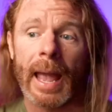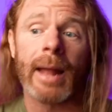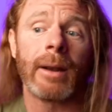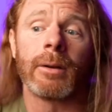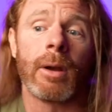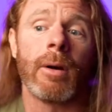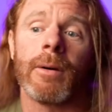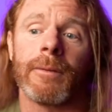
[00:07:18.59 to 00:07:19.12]
I
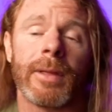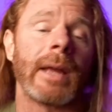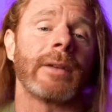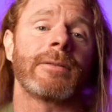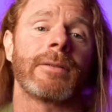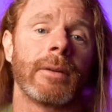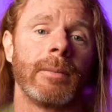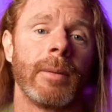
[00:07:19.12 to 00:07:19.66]
don't know if
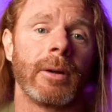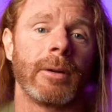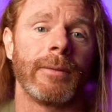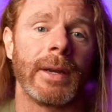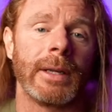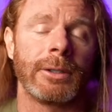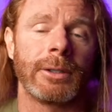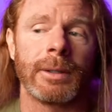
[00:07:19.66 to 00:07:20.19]
that's their
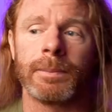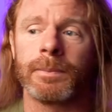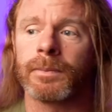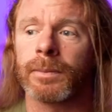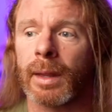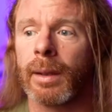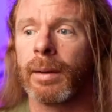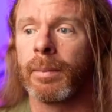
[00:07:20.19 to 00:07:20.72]

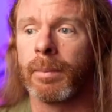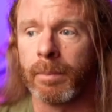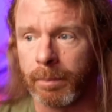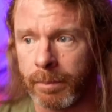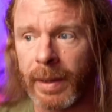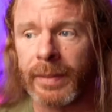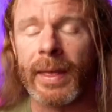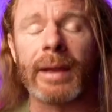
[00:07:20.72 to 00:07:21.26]
motivation,
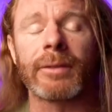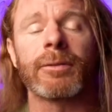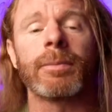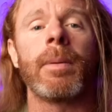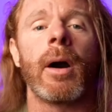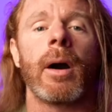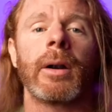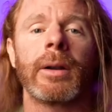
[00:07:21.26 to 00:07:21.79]
but that's
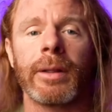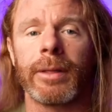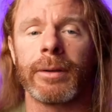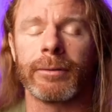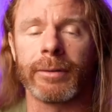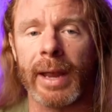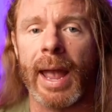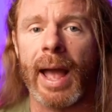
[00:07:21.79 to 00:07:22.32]
part of
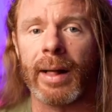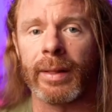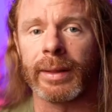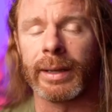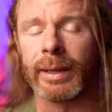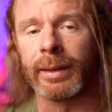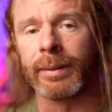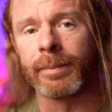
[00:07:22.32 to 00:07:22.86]
the
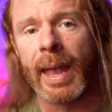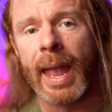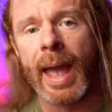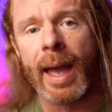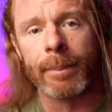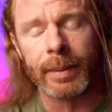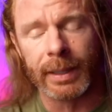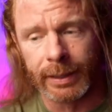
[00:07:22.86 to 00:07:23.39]
reality
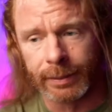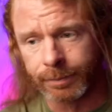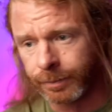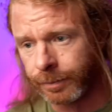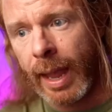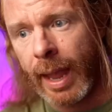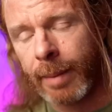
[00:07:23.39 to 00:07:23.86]
happening.